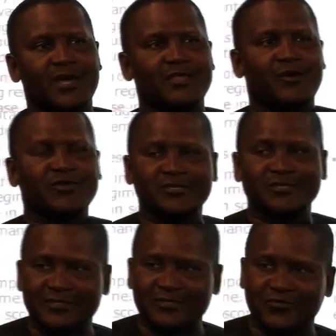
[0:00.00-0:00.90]
And there was a
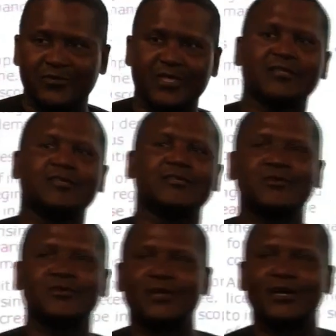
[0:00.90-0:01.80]
reason for that. It's
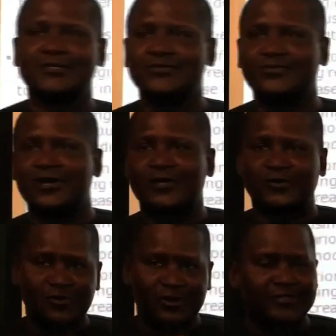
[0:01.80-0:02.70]
not that we were
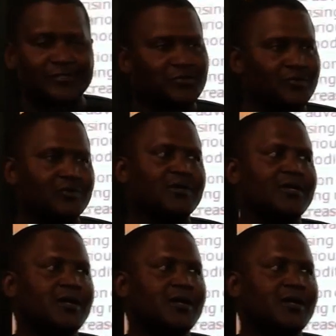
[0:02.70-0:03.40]
ignorant, no.